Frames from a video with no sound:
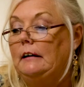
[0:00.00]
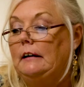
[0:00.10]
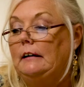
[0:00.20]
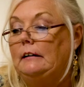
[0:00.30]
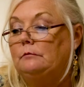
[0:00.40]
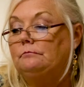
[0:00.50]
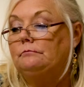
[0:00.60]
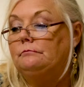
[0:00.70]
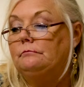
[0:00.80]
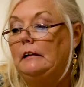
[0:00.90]

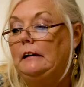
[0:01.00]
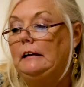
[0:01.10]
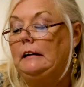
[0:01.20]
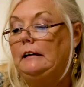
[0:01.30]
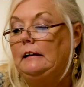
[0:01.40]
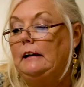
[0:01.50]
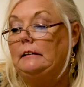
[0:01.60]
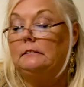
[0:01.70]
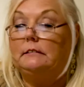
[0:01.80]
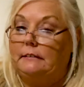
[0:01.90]

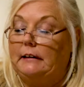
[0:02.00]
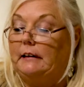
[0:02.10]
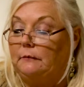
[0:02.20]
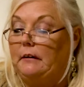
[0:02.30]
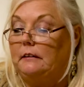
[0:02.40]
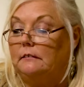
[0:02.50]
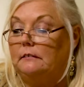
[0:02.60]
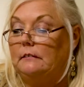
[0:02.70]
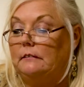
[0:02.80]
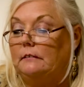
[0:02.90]
And they can make
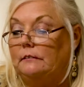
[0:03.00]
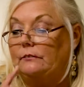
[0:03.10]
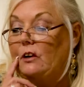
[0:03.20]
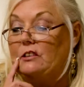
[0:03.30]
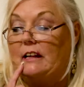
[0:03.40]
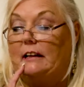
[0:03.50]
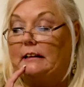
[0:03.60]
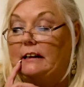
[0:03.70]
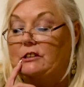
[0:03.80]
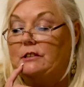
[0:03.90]
false
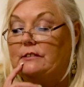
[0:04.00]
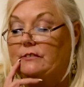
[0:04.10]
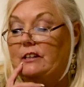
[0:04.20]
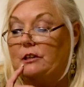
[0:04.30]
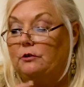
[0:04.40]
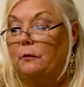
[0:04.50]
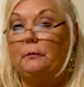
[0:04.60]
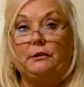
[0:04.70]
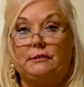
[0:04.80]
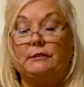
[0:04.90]
allegations of sexual
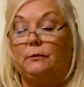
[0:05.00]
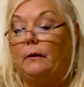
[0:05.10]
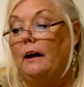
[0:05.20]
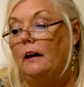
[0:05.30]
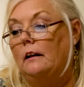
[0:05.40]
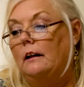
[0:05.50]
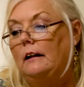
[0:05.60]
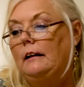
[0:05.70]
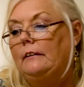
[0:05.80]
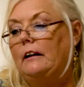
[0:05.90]
abuse as well.
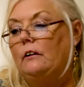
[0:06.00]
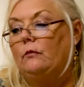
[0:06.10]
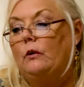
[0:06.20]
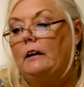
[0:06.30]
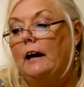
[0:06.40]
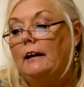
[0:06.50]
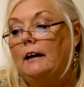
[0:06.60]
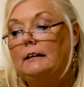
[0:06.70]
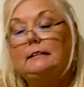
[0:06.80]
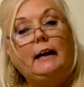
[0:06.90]
They avoid eye
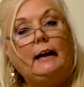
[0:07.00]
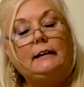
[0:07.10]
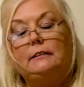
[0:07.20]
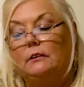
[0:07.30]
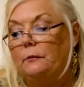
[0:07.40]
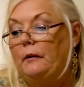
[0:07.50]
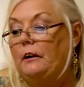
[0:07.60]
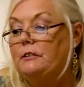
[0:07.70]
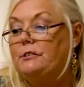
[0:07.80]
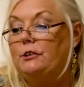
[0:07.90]
contact on the
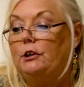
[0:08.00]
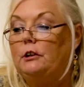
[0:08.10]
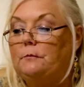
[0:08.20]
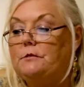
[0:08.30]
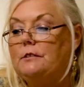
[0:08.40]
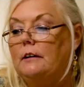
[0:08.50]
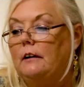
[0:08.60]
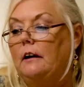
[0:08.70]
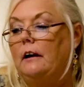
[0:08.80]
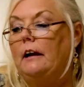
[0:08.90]
parents' terms,
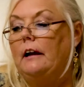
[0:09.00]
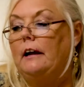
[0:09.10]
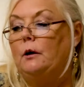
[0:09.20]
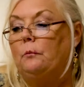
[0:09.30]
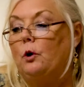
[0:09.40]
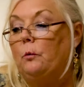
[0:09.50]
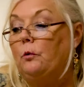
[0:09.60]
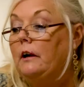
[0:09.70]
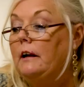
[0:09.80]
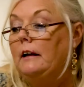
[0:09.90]

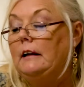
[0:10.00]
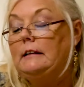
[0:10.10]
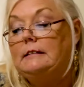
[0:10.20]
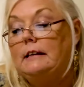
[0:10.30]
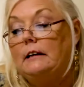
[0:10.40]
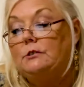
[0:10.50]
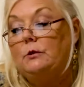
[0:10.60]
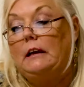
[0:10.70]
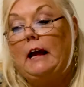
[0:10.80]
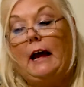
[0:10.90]
inappropriately
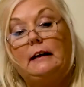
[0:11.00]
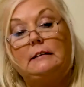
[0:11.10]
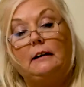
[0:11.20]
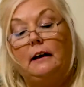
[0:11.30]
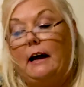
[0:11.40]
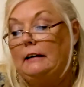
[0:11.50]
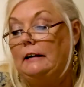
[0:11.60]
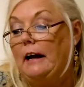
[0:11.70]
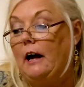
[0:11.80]
sexually acting